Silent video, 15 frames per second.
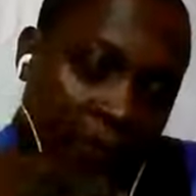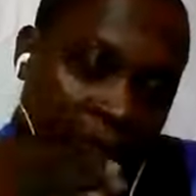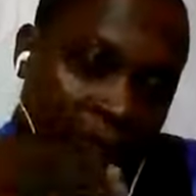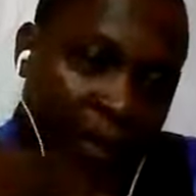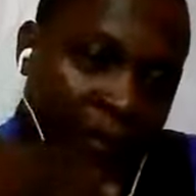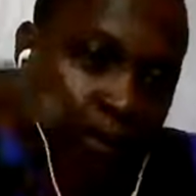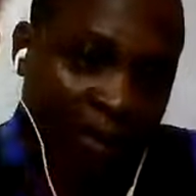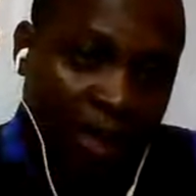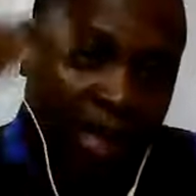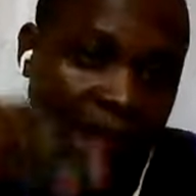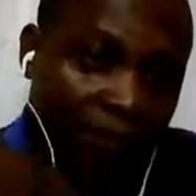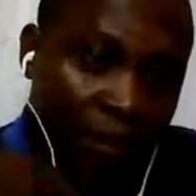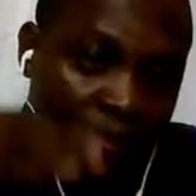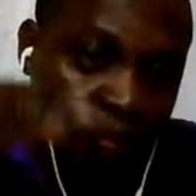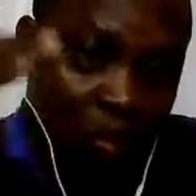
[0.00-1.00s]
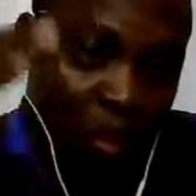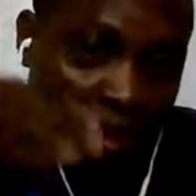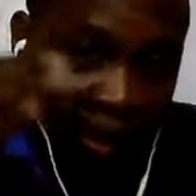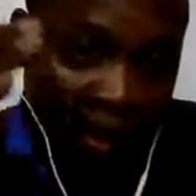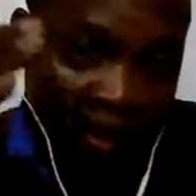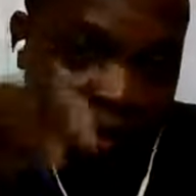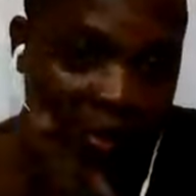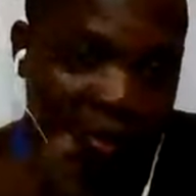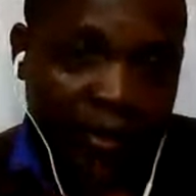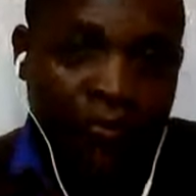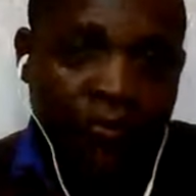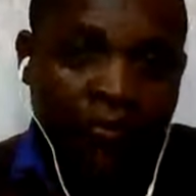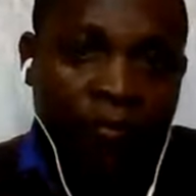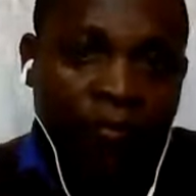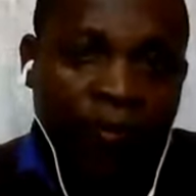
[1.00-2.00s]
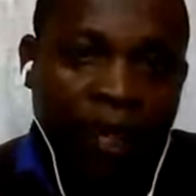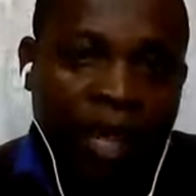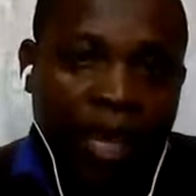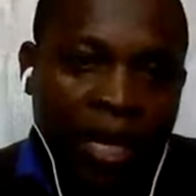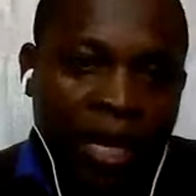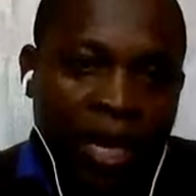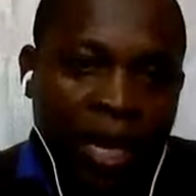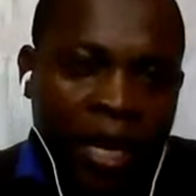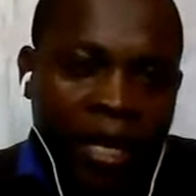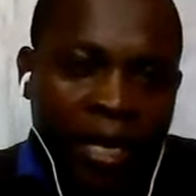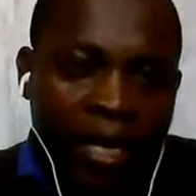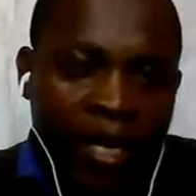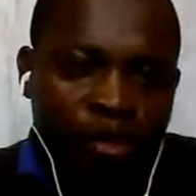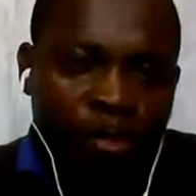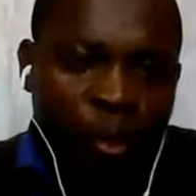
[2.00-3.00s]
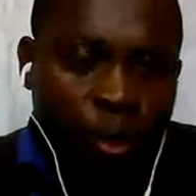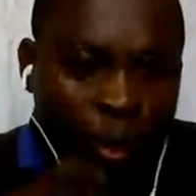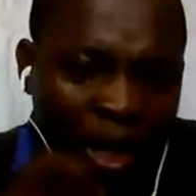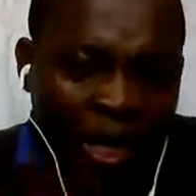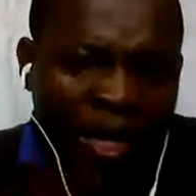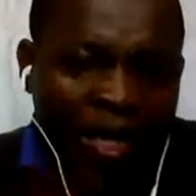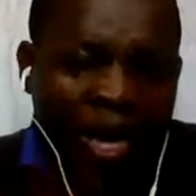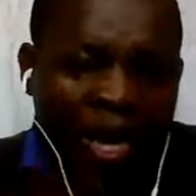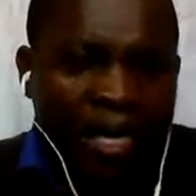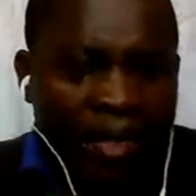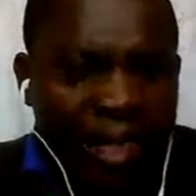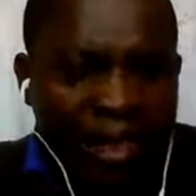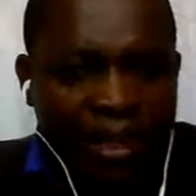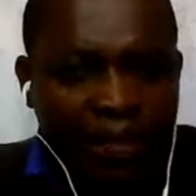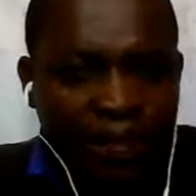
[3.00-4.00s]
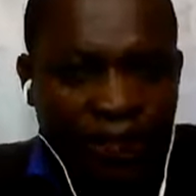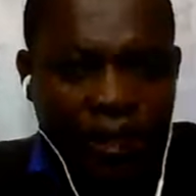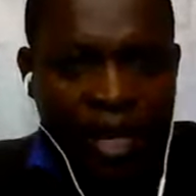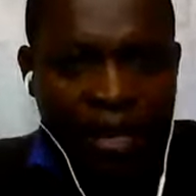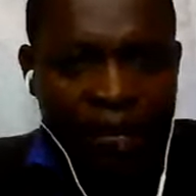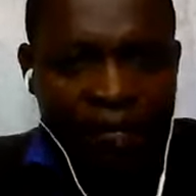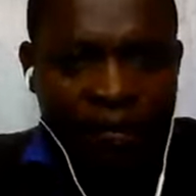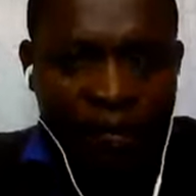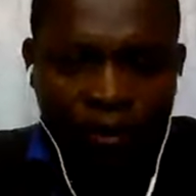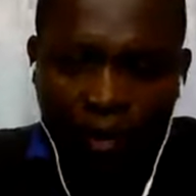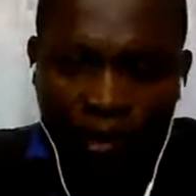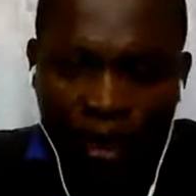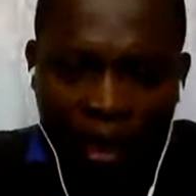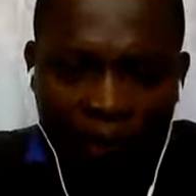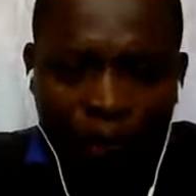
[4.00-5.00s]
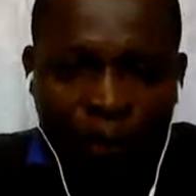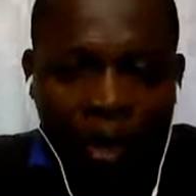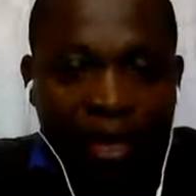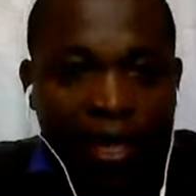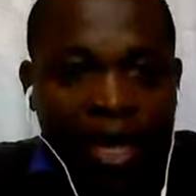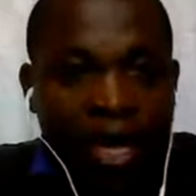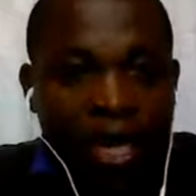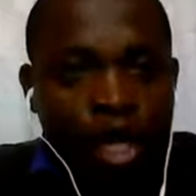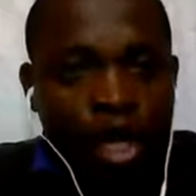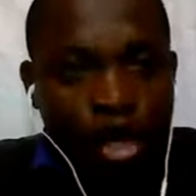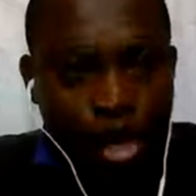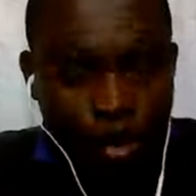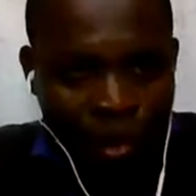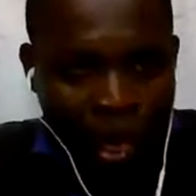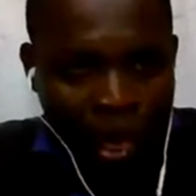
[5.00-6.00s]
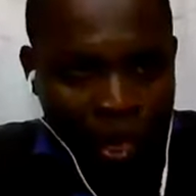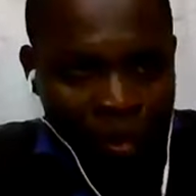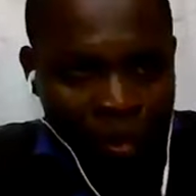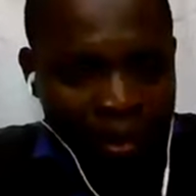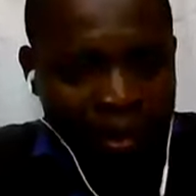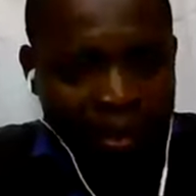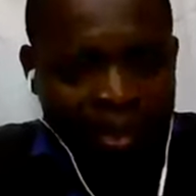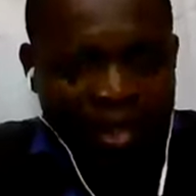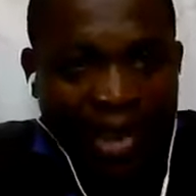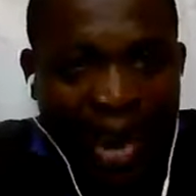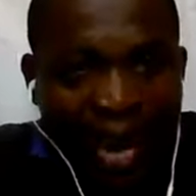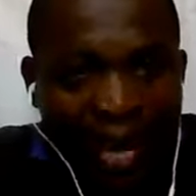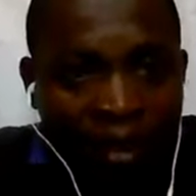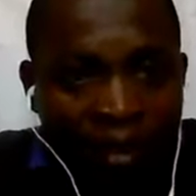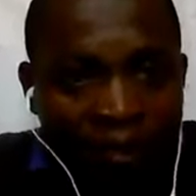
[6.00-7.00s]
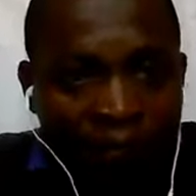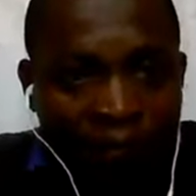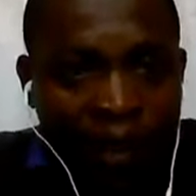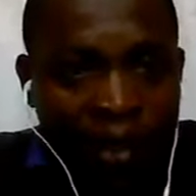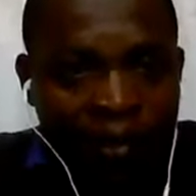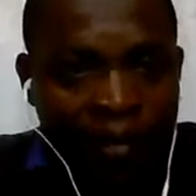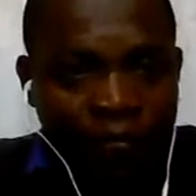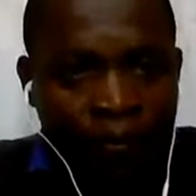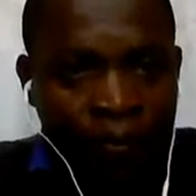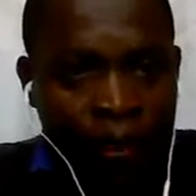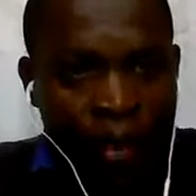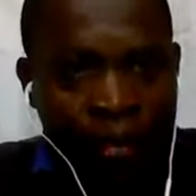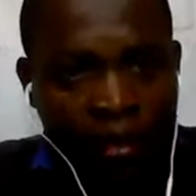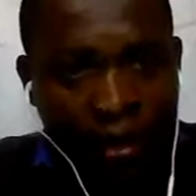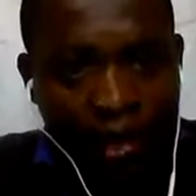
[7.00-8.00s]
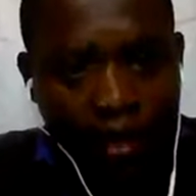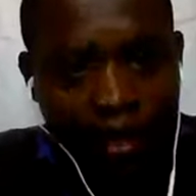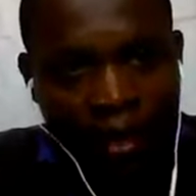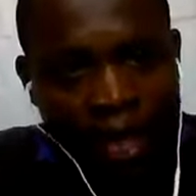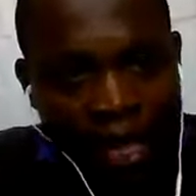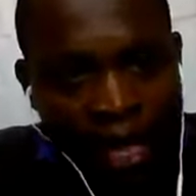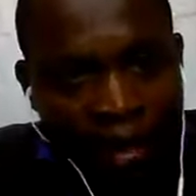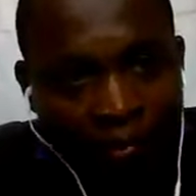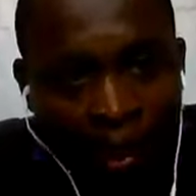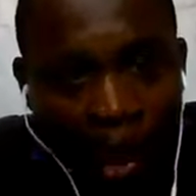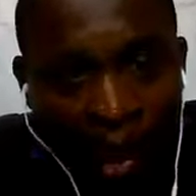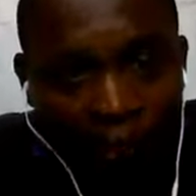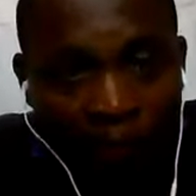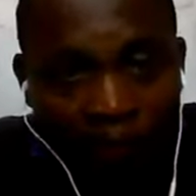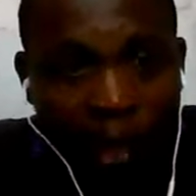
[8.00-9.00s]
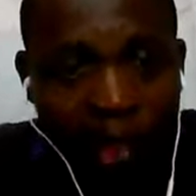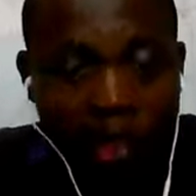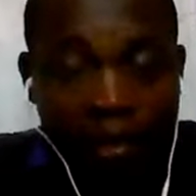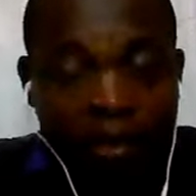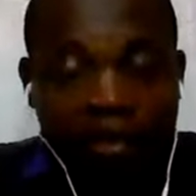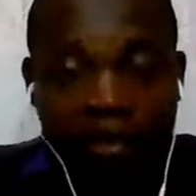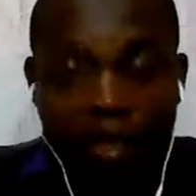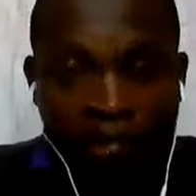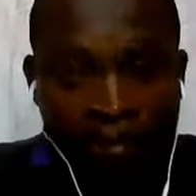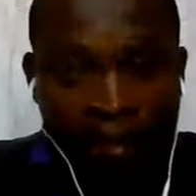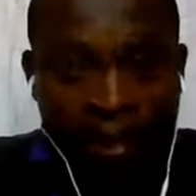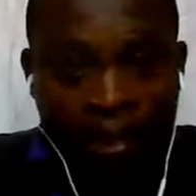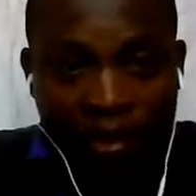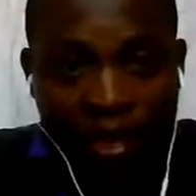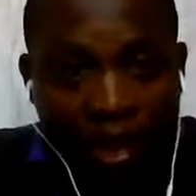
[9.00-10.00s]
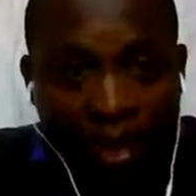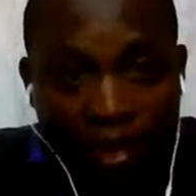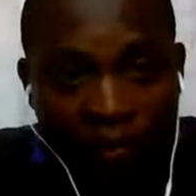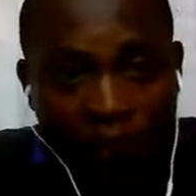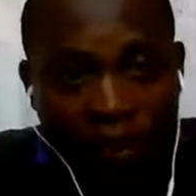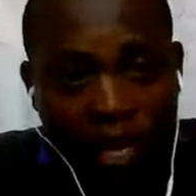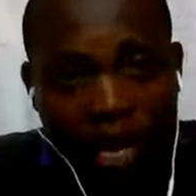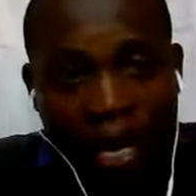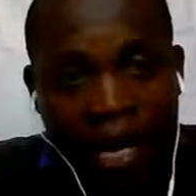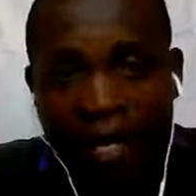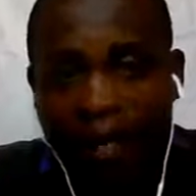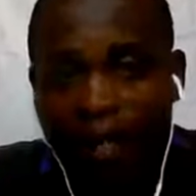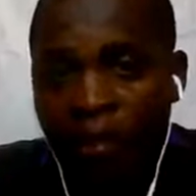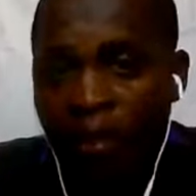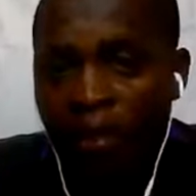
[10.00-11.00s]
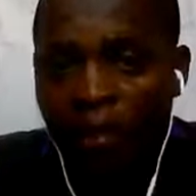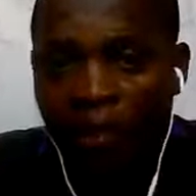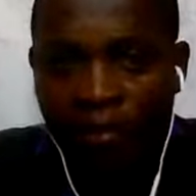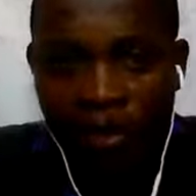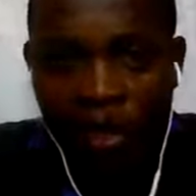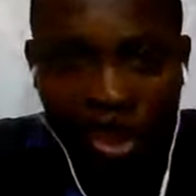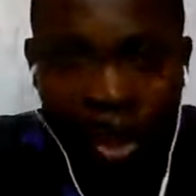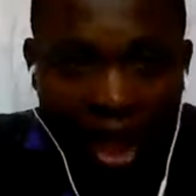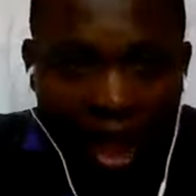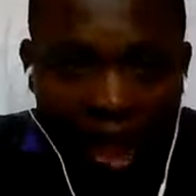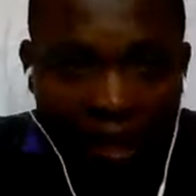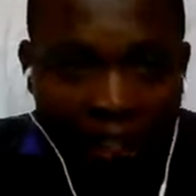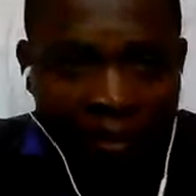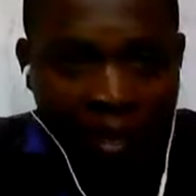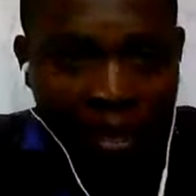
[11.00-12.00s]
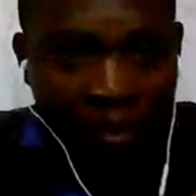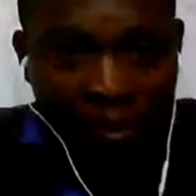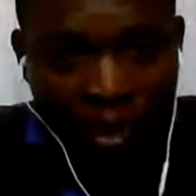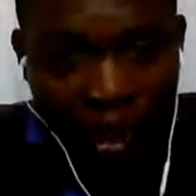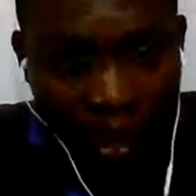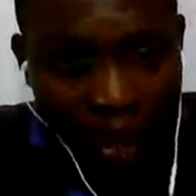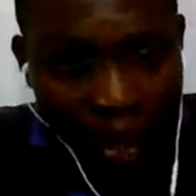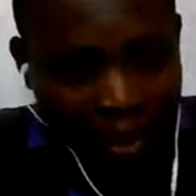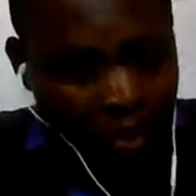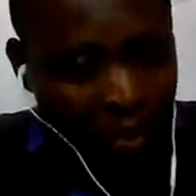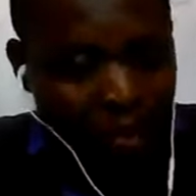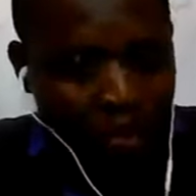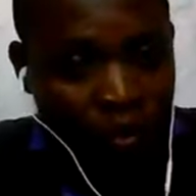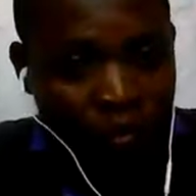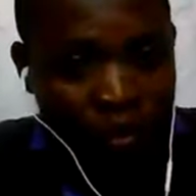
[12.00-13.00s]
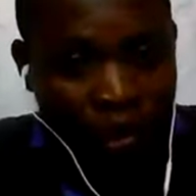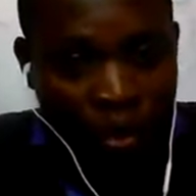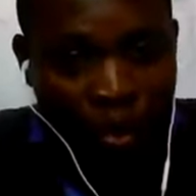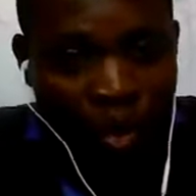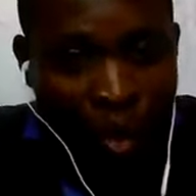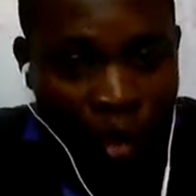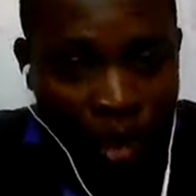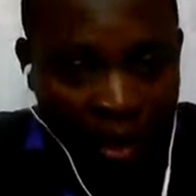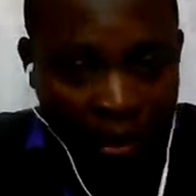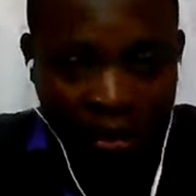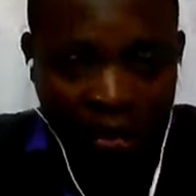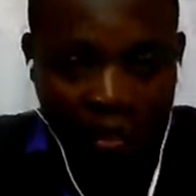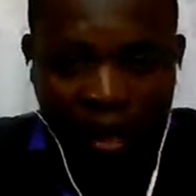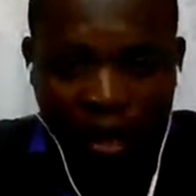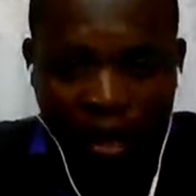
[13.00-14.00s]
the 5 to 7 processes, and then you quickly identify yourself whether you are the denial phase, the lay blame phase, the justify, the shame, the obligation, or the quit,